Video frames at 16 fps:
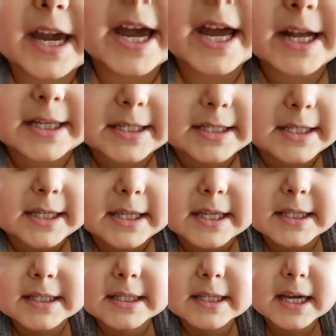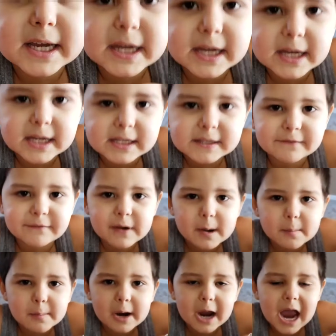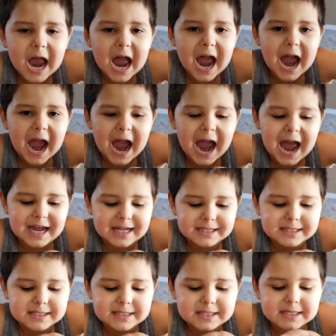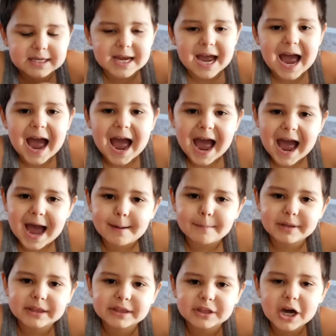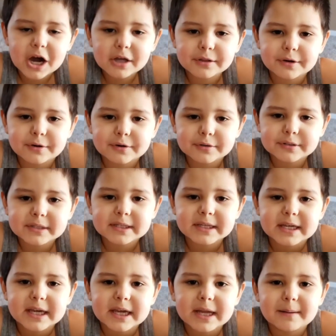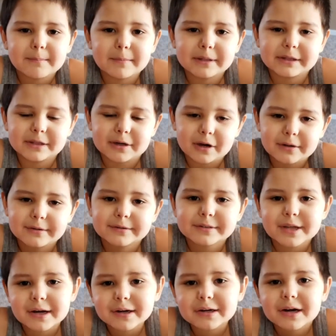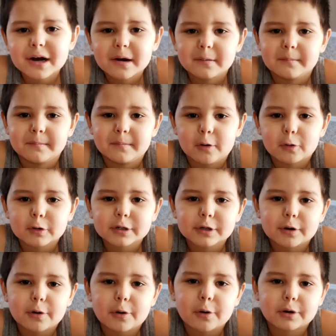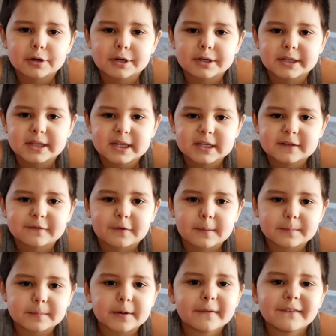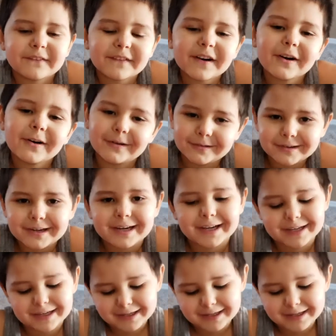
kids, this thing is available at McDonald's and McDonalds.com, or you'll order this from your phone.